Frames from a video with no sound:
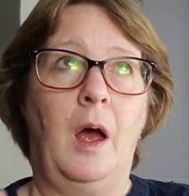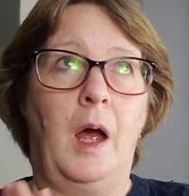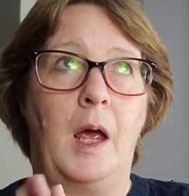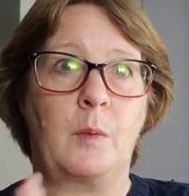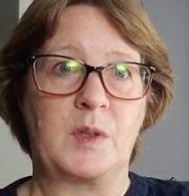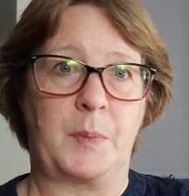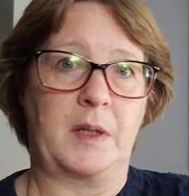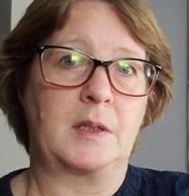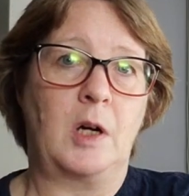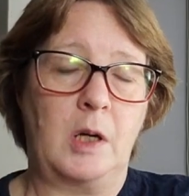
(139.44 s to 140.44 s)
It was by the
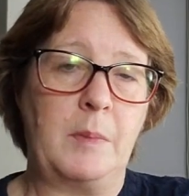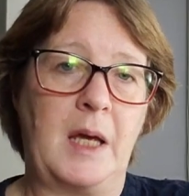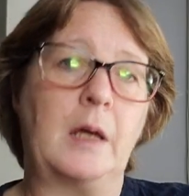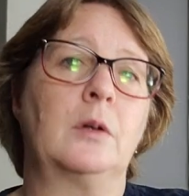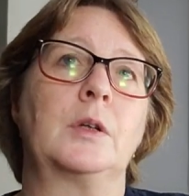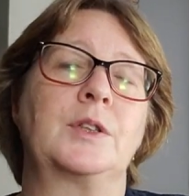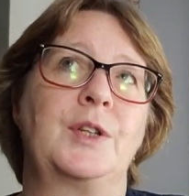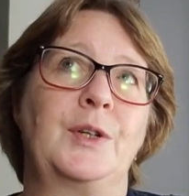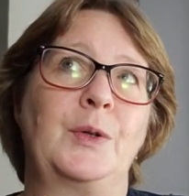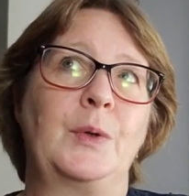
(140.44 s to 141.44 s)
time he got
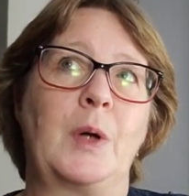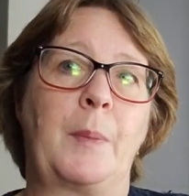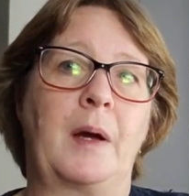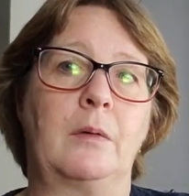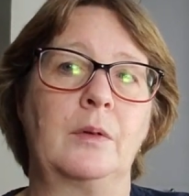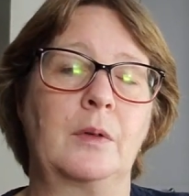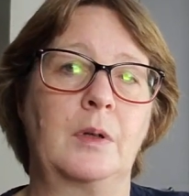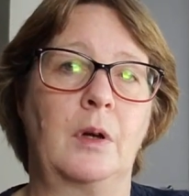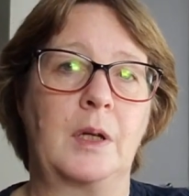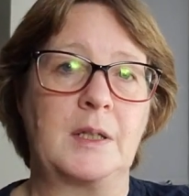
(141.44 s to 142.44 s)
to about
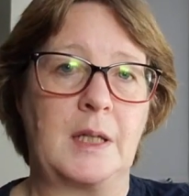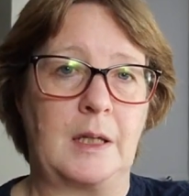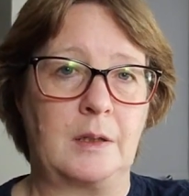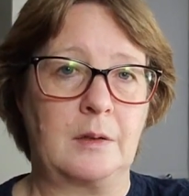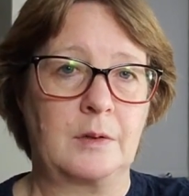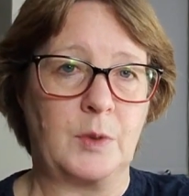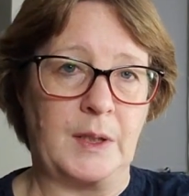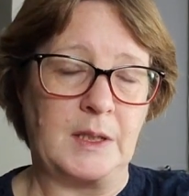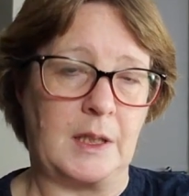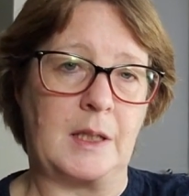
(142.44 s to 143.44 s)
19,
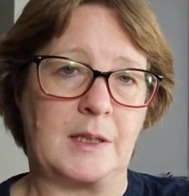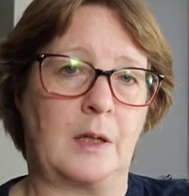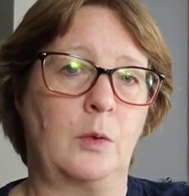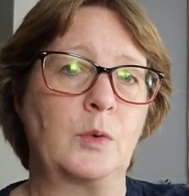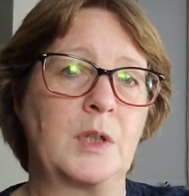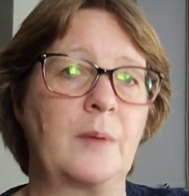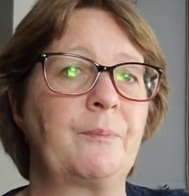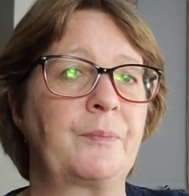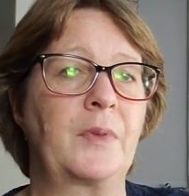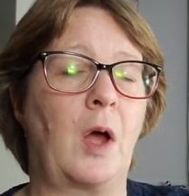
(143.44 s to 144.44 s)
20 years old
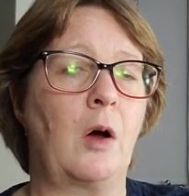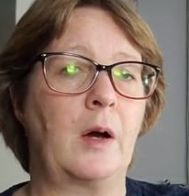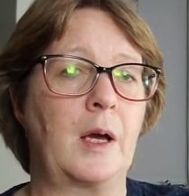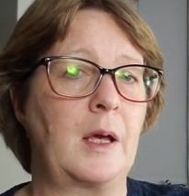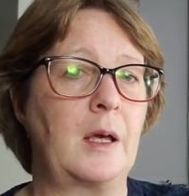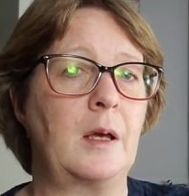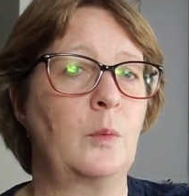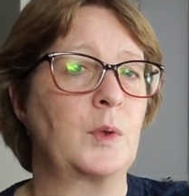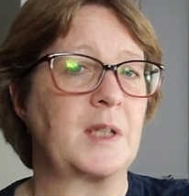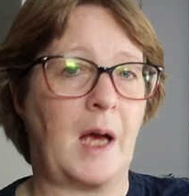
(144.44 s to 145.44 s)
that I
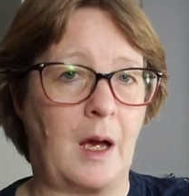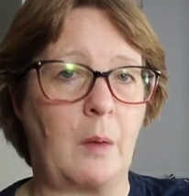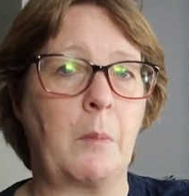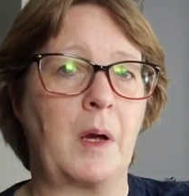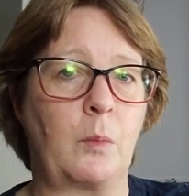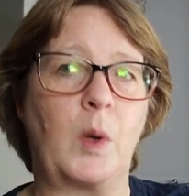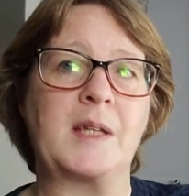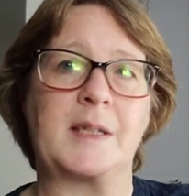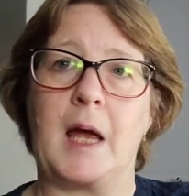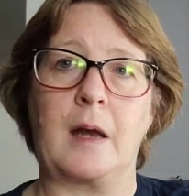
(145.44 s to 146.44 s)
was at my
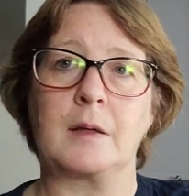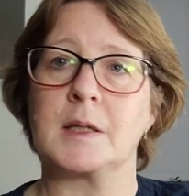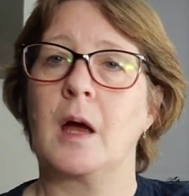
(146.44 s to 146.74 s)
wit's end.